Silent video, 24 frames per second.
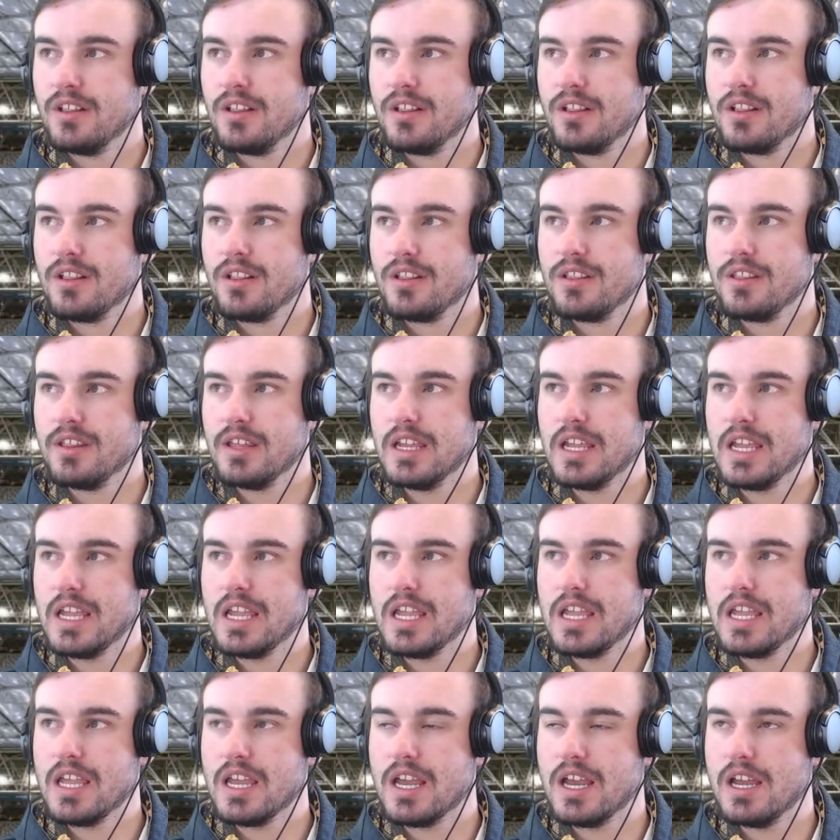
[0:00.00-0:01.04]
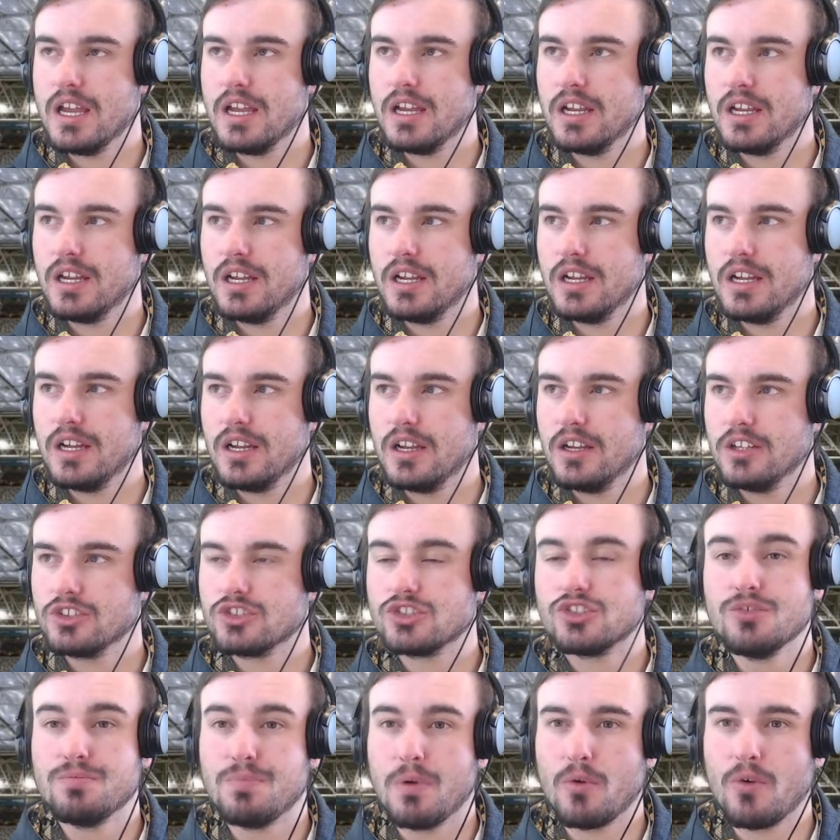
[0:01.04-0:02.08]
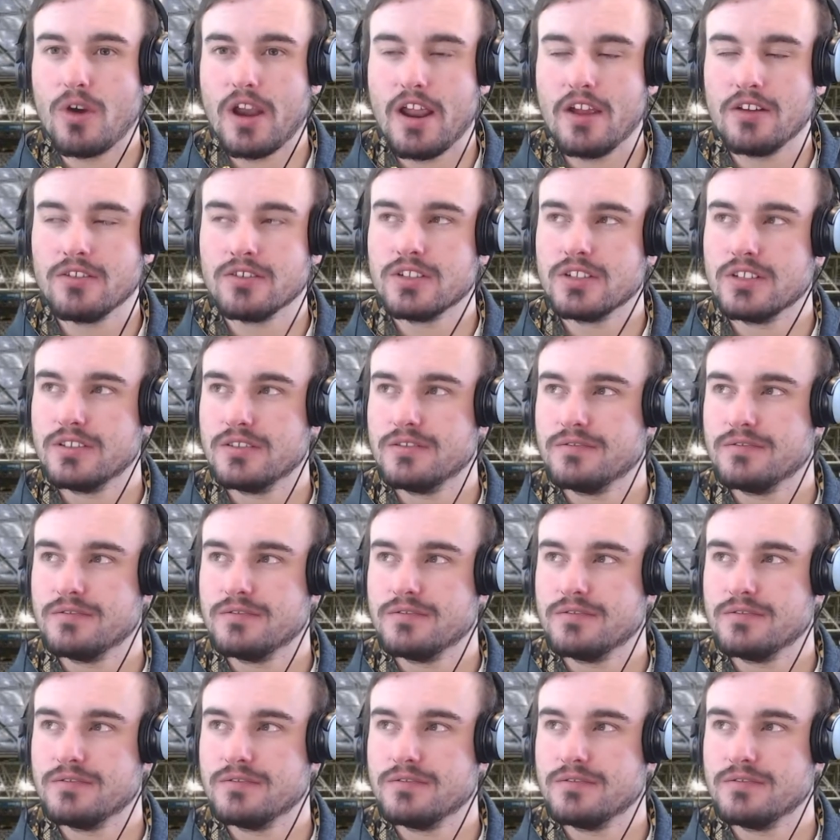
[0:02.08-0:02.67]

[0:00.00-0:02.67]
the Super Round.